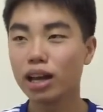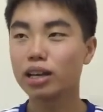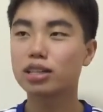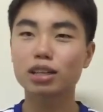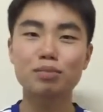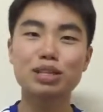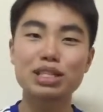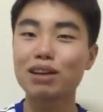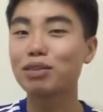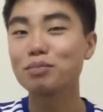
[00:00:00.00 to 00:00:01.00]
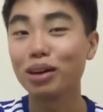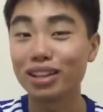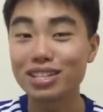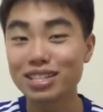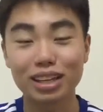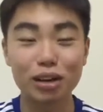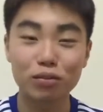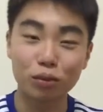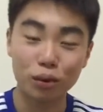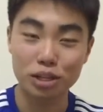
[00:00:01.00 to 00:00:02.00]
it took me 7 months to
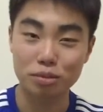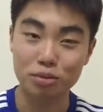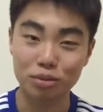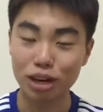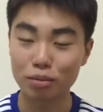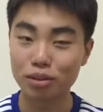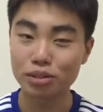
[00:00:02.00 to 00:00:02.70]
get 40 subscribers.